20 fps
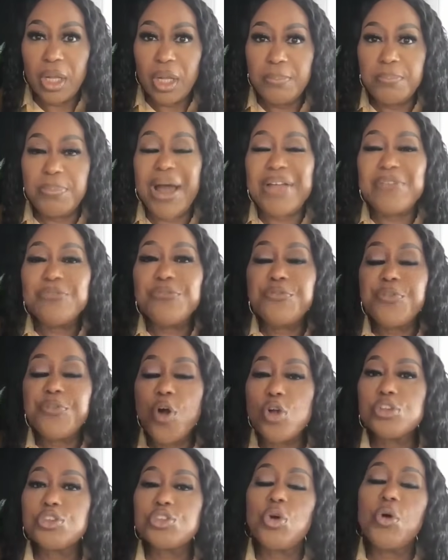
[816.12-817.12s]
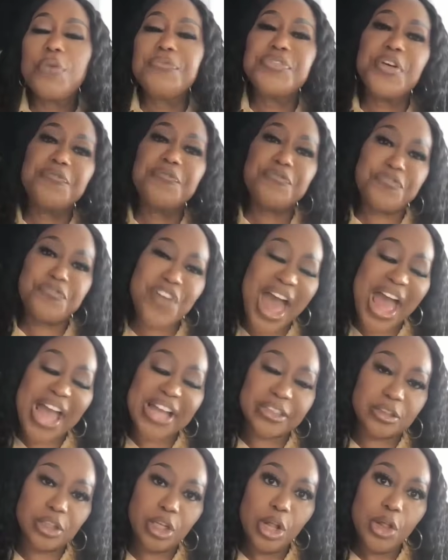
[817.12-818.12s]
By virtue of the
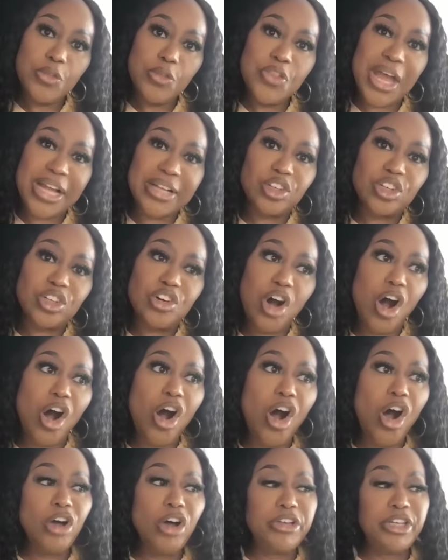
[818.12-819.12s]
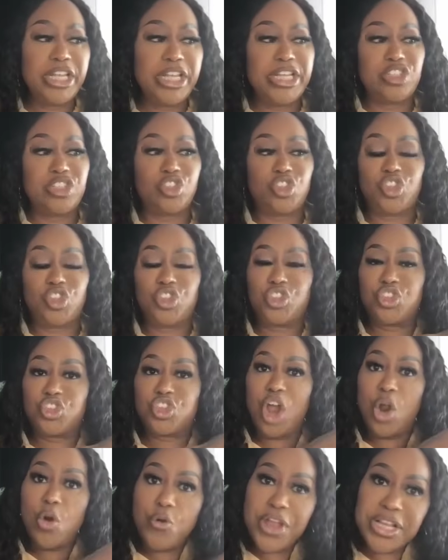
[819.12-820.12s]
fact that God is
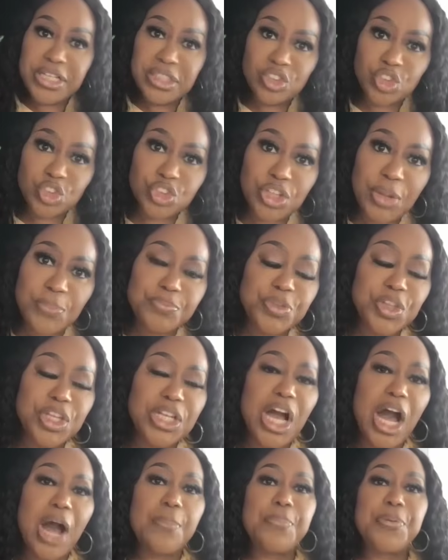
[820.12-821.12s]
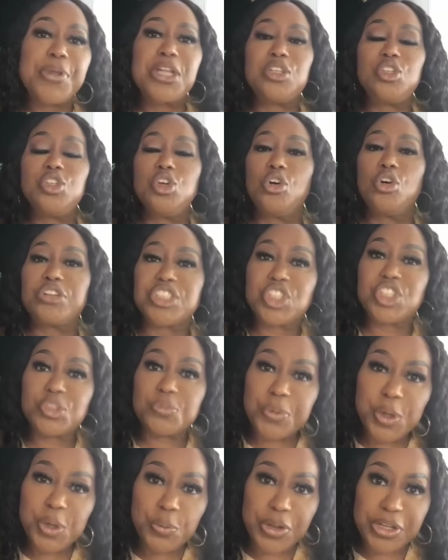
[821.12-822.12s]
stirring something up in your
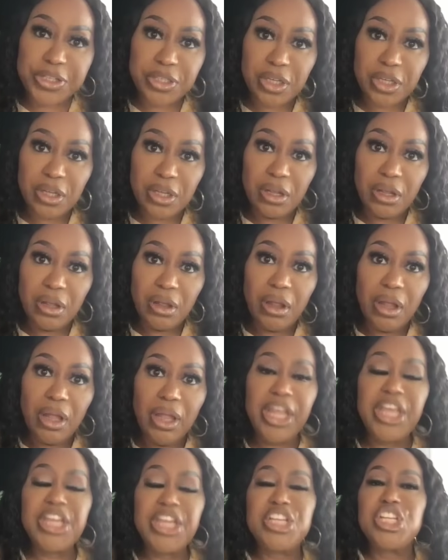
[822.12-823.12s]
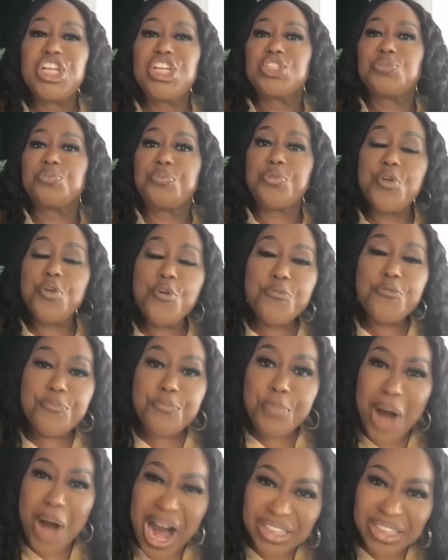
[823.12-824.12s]
spirit, it is proof
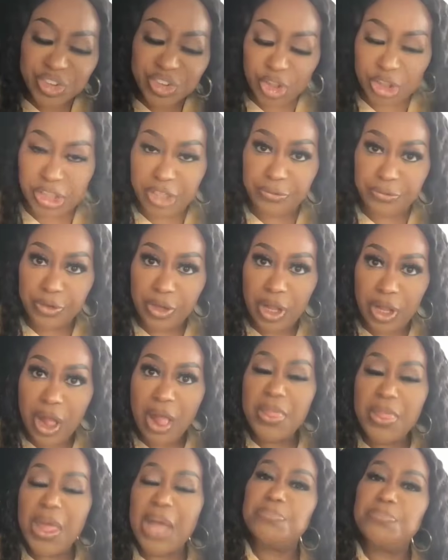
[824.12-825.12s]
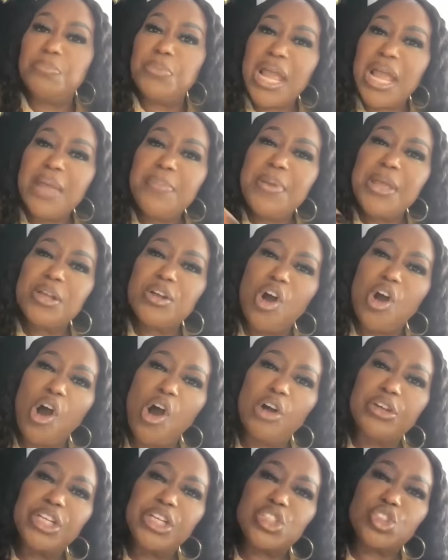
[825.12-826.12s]
positive that maybe
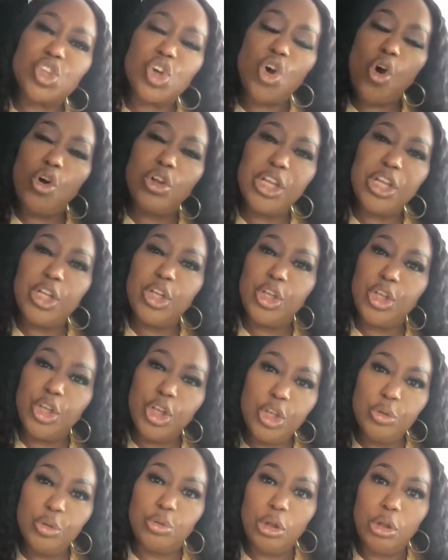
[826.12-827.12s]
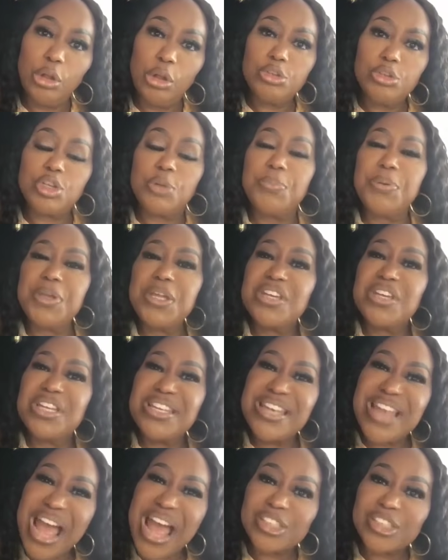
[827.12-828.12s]
God is calling you to be the
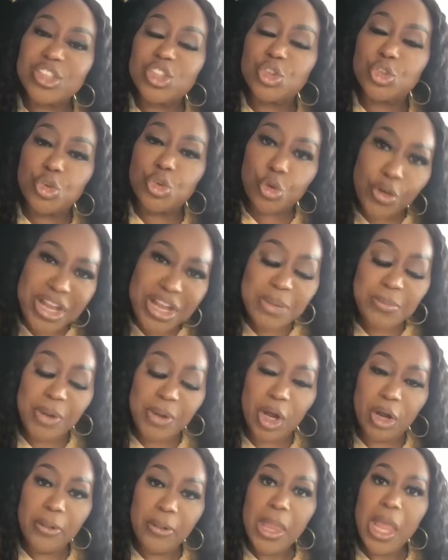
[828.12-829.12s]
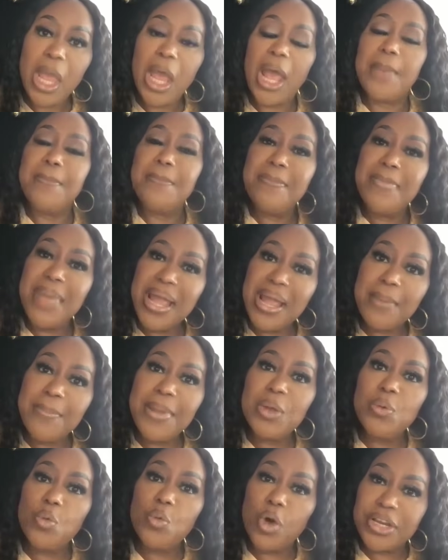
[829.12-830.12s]
next dreamer. And
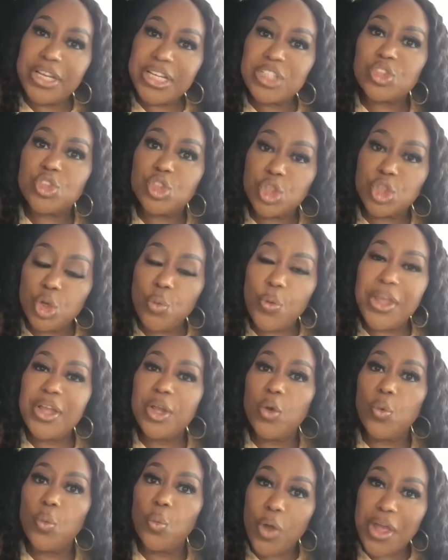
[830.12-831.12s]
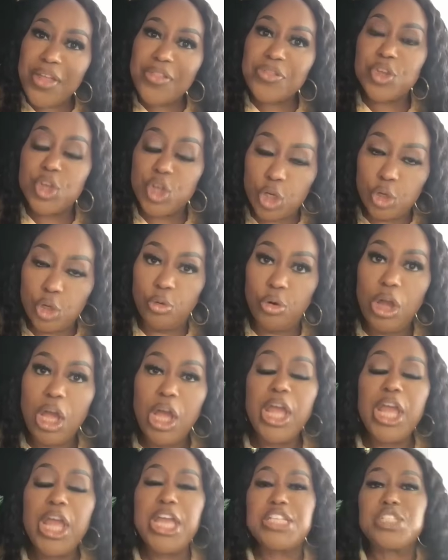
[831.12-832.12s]
maybe what he's doing with you
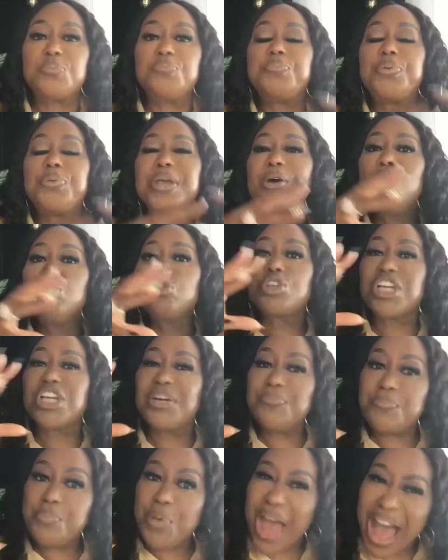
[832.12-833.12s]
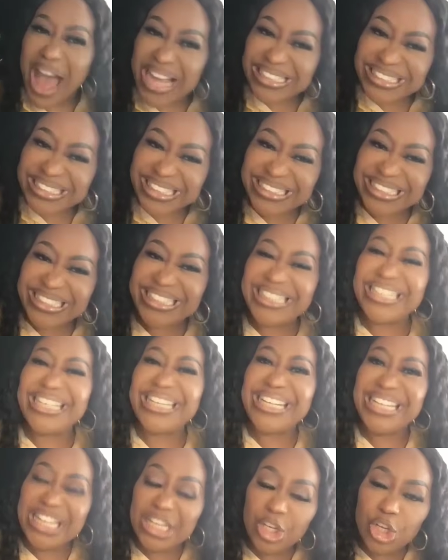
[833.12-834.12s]
is build capacity
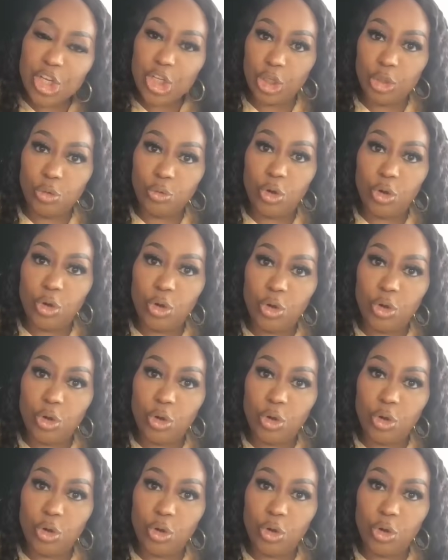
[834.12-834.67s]
in you